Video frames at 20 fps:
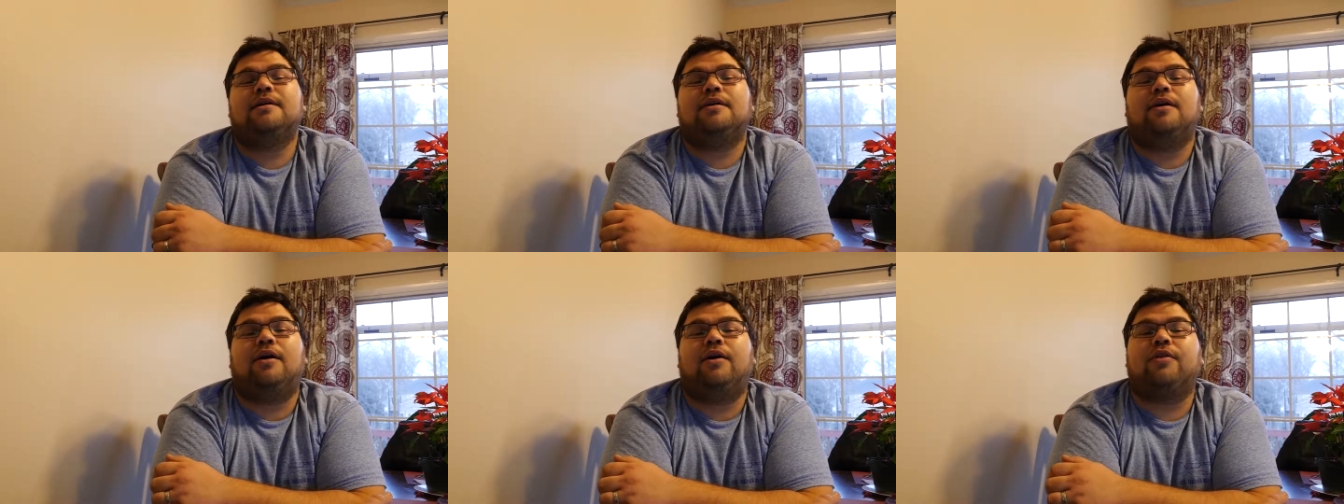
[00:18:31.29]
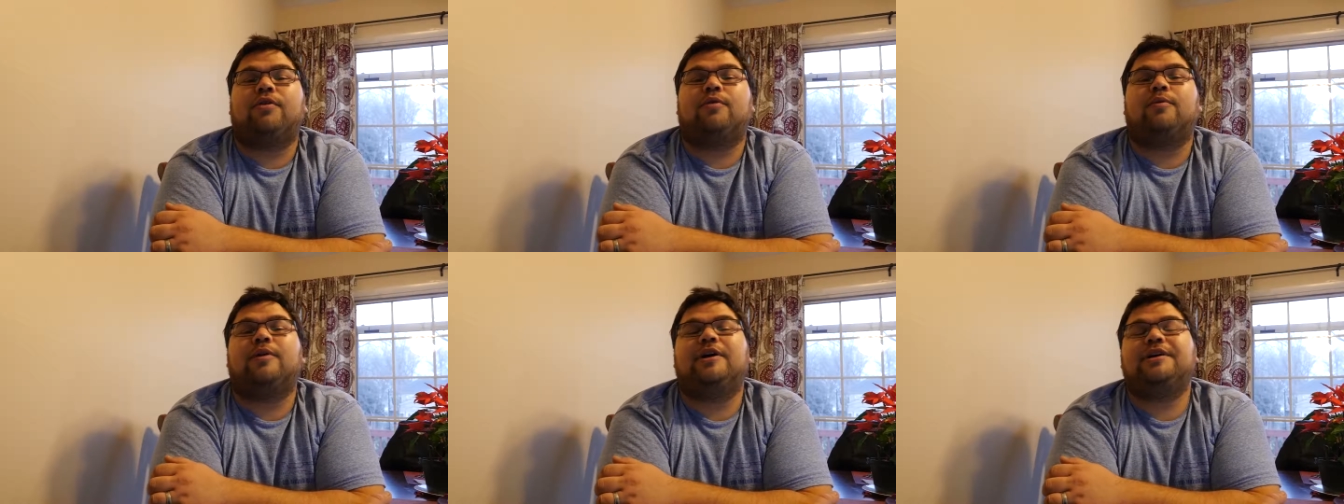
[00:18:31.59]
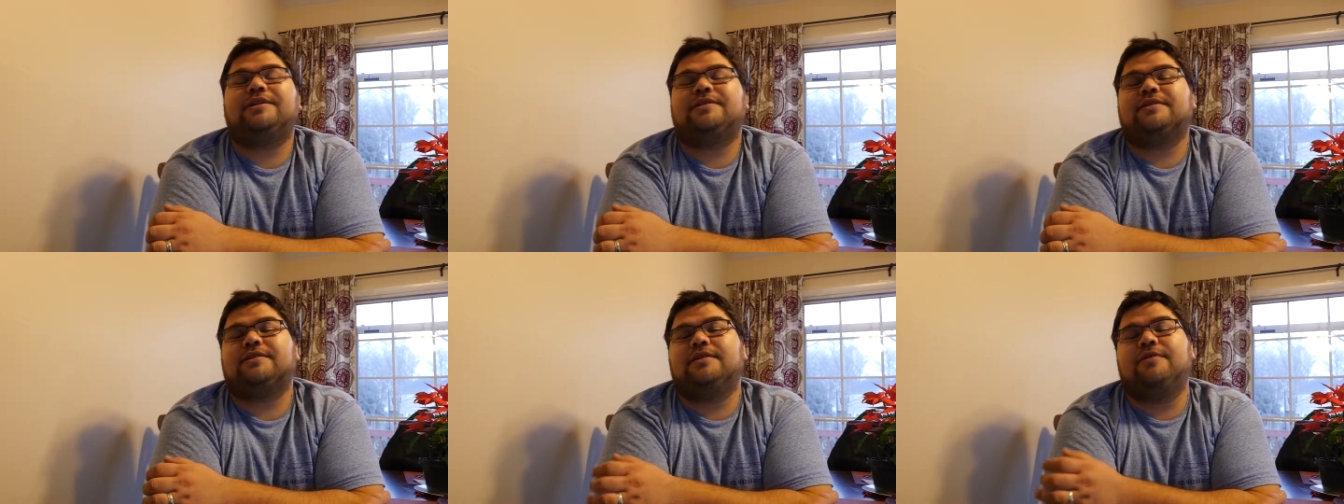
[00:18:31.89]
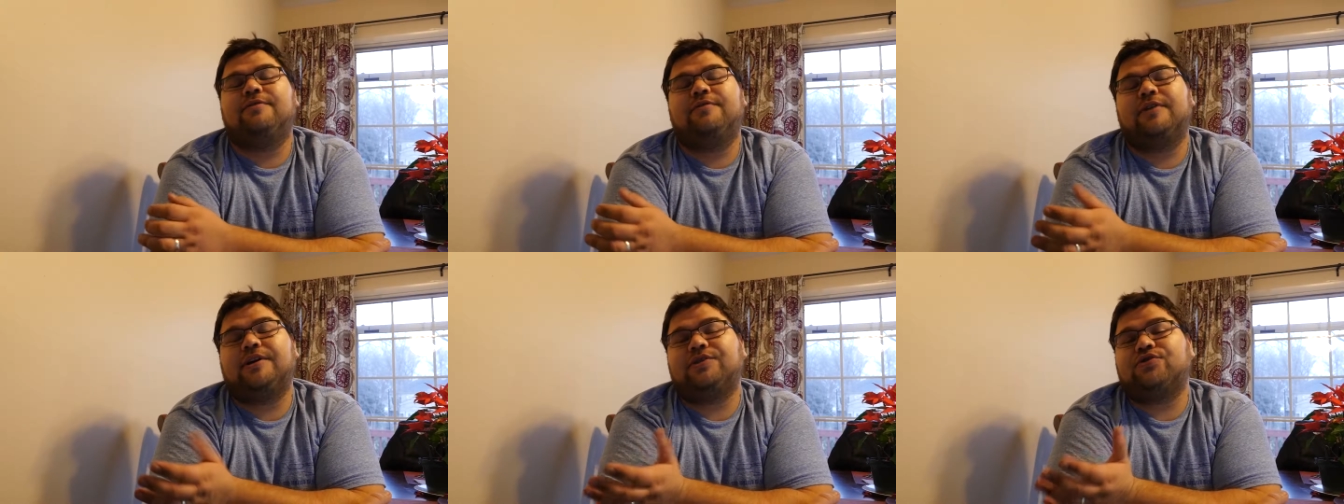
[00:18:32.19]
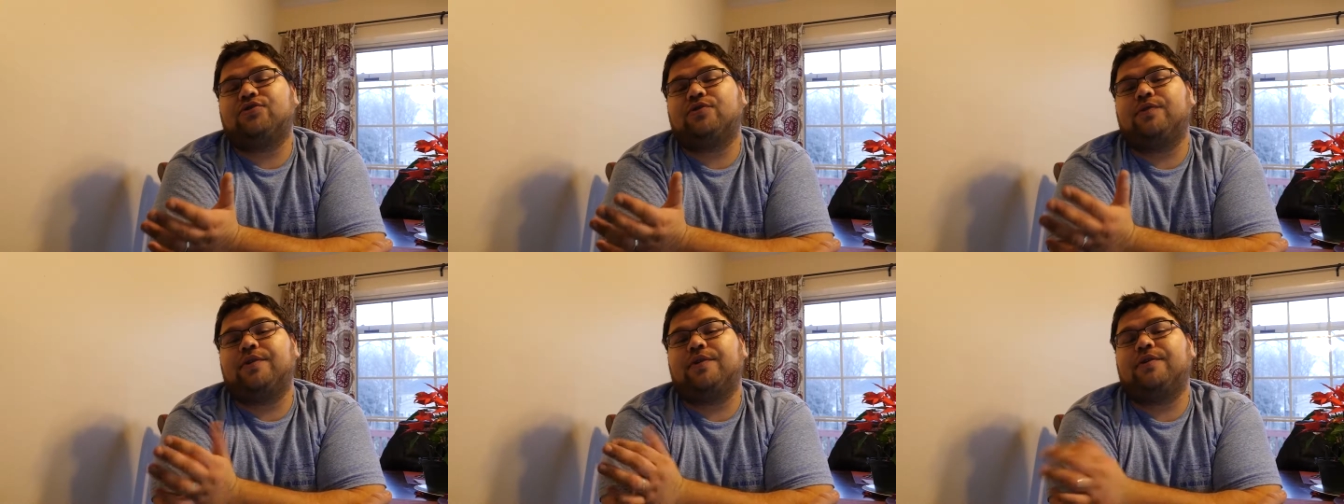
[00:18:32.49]
Otherwise,
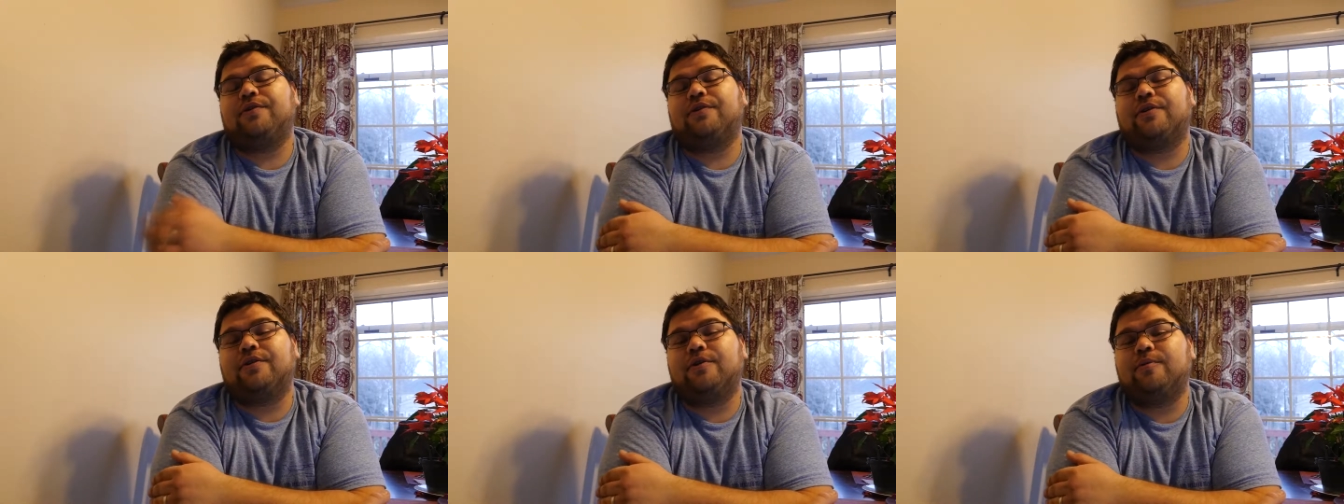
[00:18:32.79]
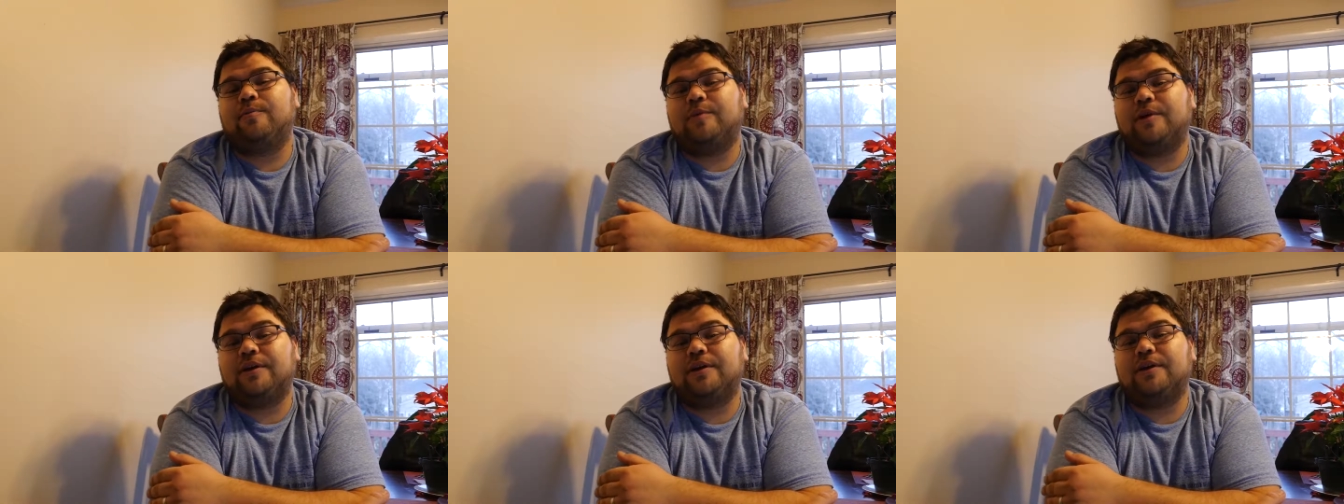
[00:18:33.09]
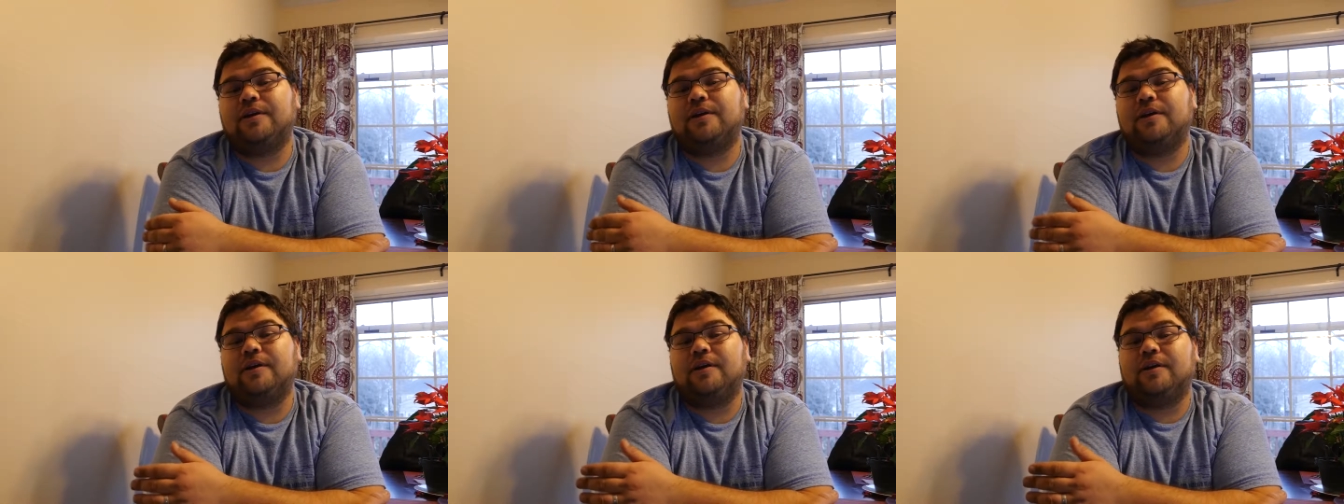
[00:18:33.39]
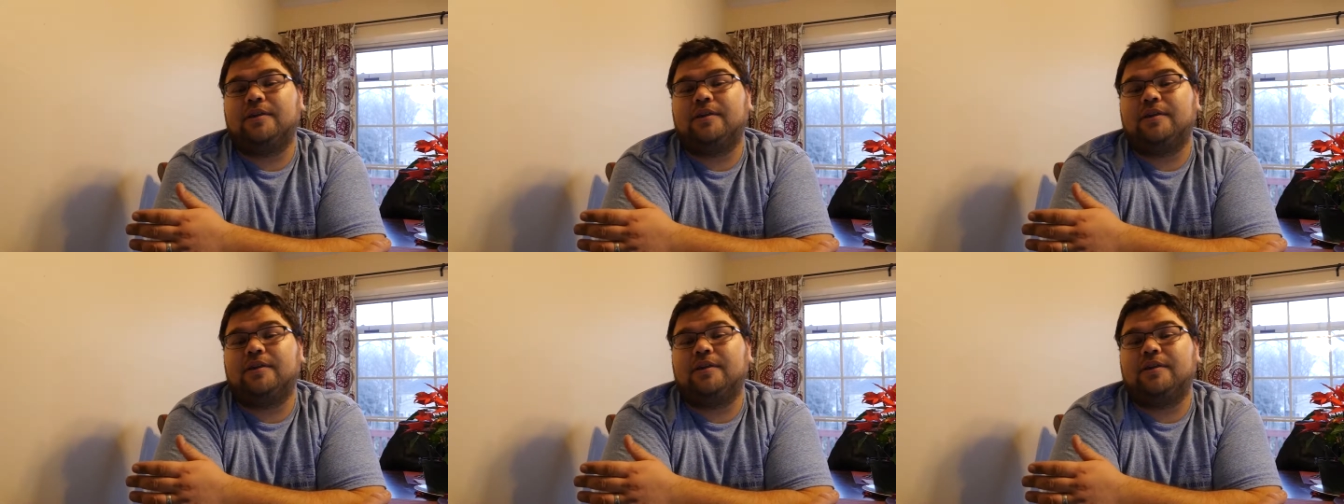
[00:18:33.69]
eventually there could be